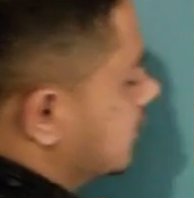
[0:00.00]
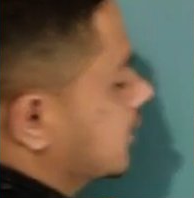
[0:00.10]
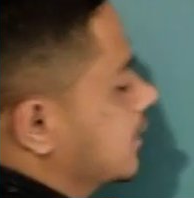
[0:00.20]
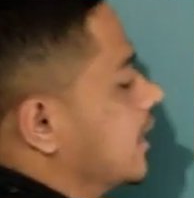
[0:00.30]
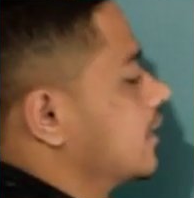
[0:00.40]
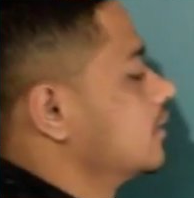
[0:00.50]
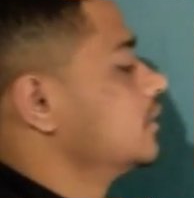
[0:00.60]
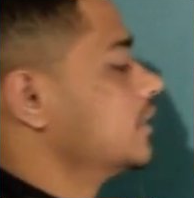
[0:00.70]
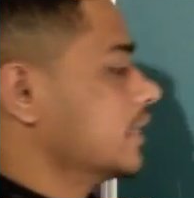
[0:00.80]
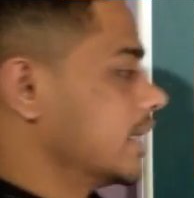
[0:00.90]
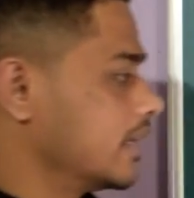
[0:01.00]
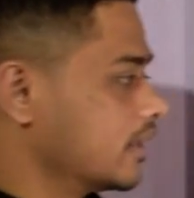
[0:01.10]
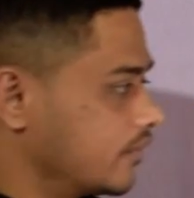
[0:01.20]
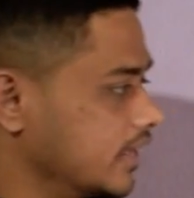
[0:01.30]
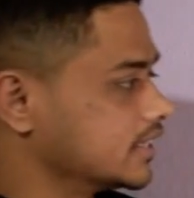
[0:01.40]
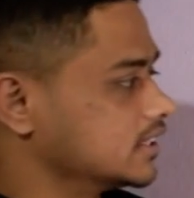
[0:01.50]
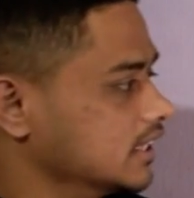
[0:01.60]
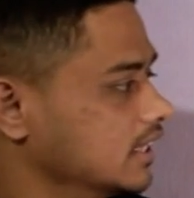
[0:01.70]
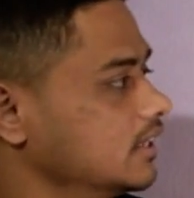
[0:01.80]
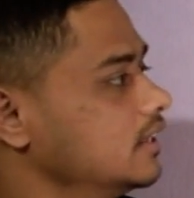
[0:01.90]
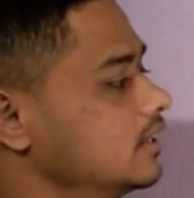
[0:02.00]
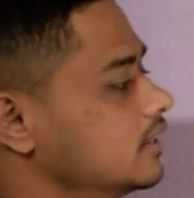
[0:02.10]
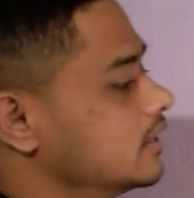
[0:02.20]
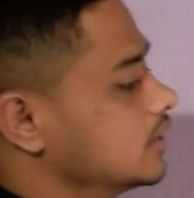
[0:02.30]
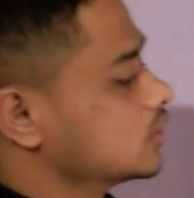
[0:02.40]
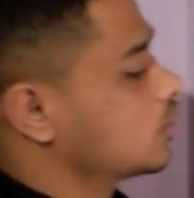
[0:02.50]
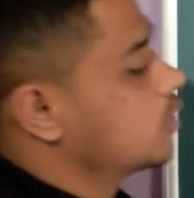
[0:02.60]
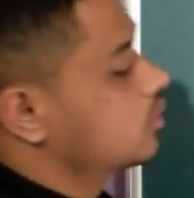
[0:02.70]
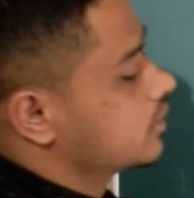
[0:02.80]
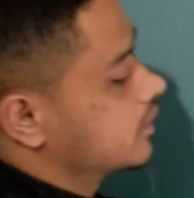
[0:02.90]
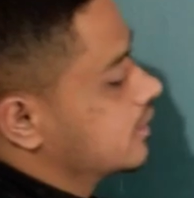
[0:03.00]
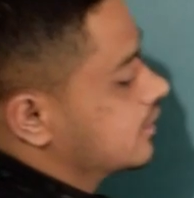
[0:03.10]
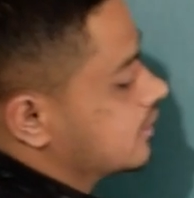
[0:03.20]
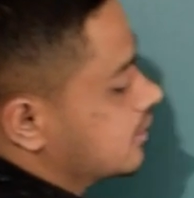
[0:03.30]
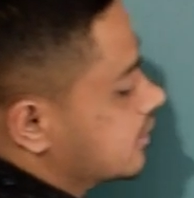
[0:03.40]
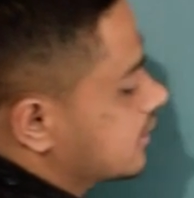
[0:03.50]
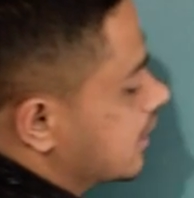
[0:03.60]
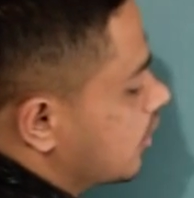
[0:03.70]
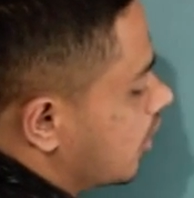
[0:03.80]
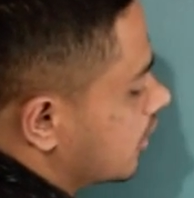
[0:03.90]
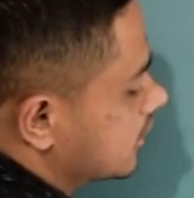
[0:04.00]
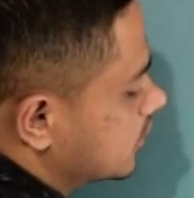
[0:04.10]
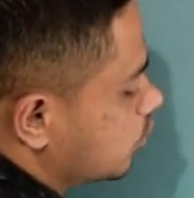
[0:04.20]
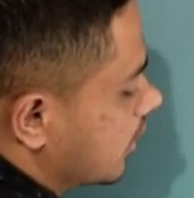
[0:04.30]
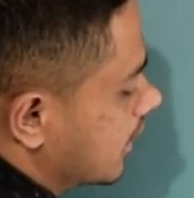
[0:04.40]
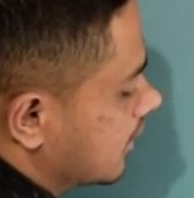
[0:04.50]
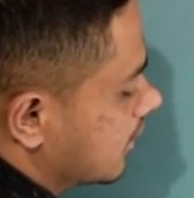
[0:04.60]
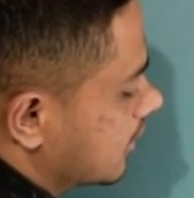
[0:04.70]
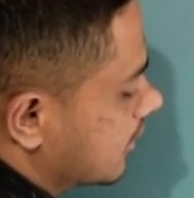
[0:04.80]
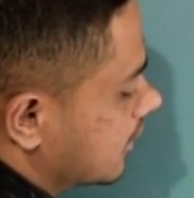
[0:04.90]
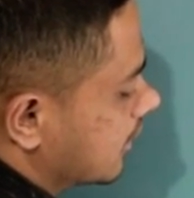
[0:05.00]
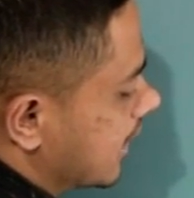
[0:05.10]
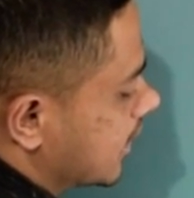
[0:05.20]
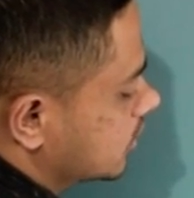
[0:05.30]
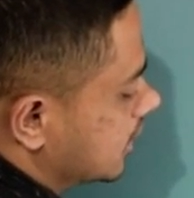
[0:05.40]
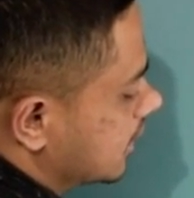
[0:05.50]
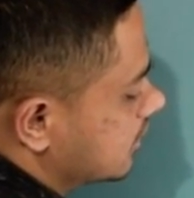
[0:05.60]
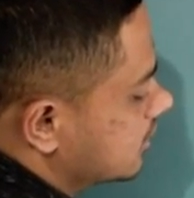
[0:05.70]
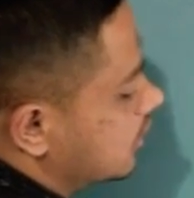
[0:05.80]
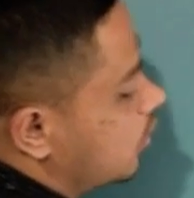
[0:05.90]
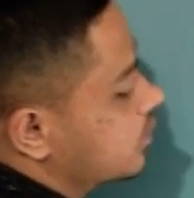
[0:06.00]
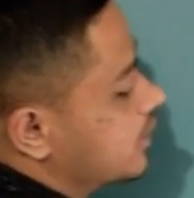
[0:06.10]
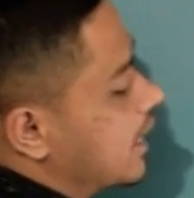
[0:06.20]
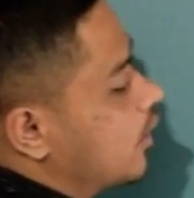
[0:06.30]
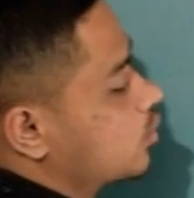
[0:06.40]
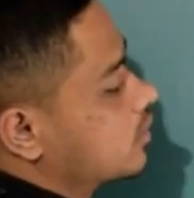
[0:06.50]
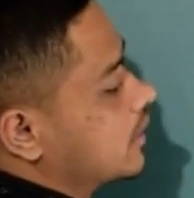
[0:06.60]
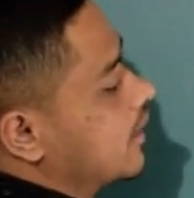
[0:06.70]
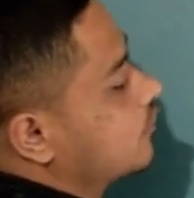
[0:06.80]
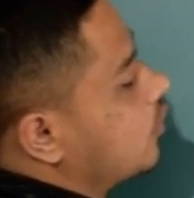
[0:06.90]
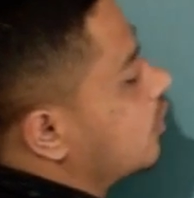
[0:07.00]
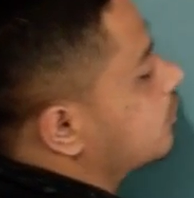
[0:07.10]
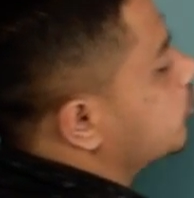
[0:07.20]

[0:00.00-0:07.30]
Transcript: right? In which so they got this one nitrogen. Now they have to tell for